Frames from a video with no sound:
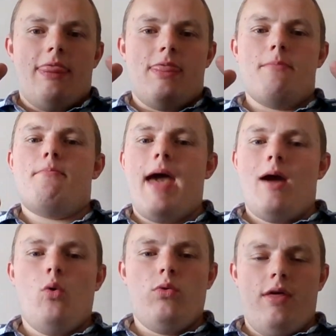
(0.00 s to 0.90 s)
the
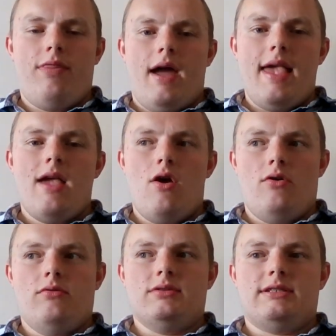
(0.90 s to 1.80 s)
metal that they
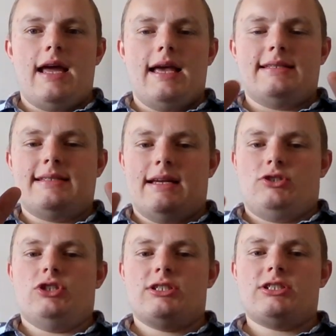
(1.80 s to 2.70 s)
used is
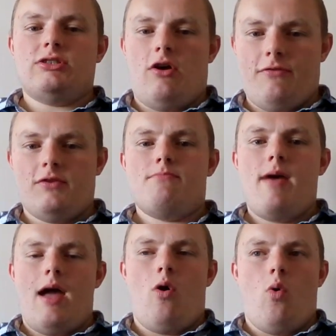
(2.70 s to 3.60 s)
such a soft
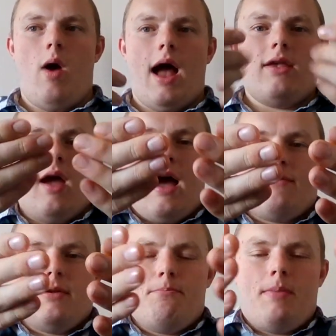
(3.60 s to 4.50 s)
metal, and you
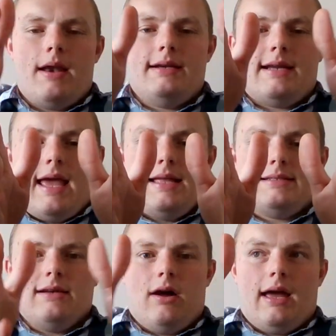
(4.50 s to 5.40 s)
have to bend it
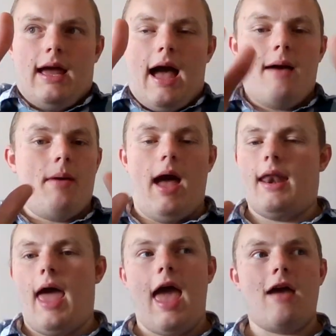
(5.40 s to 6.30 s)
into like a cab,
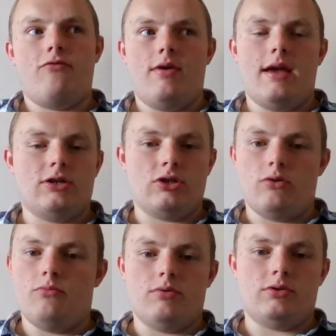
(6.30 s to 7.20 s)
and every
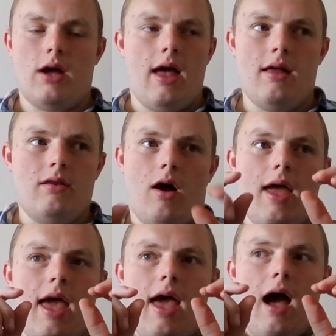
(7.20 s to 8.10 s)
issue,
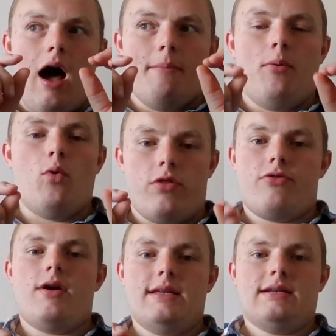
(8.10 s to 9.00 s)
like, I bought
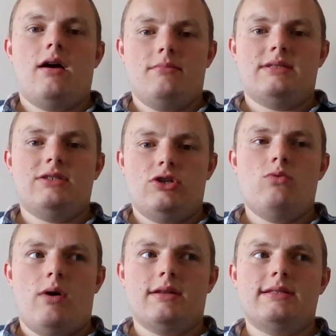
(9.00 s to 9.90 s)
3 times issue
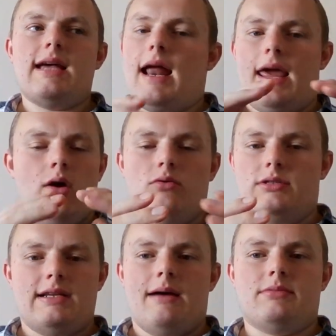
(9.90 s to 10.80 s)
ones and it all
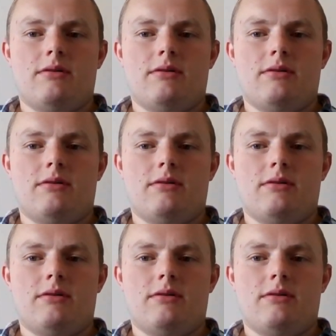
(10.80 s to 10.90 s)
snapped